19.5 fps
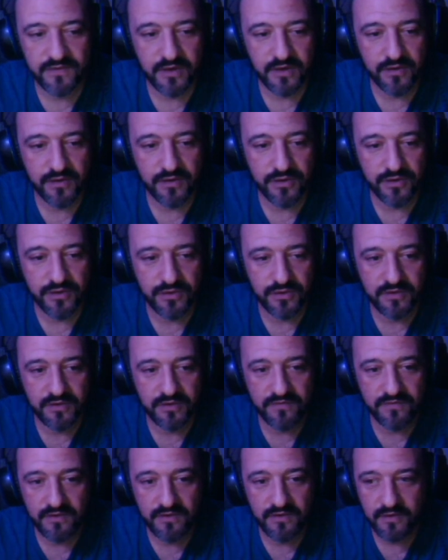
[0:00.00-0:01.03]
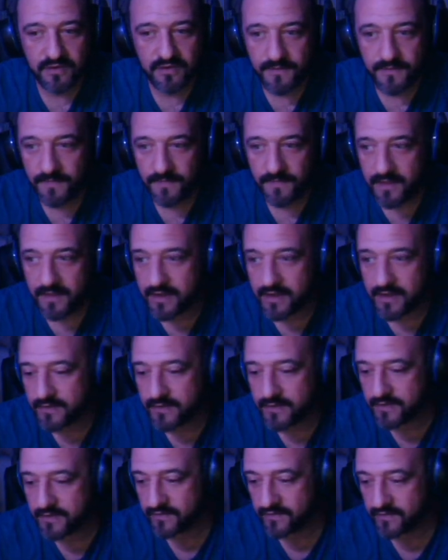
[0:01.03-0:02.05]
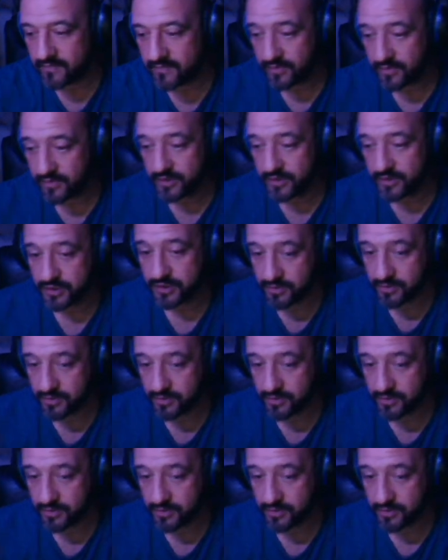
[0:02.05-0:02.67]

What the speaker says: across the different buildings to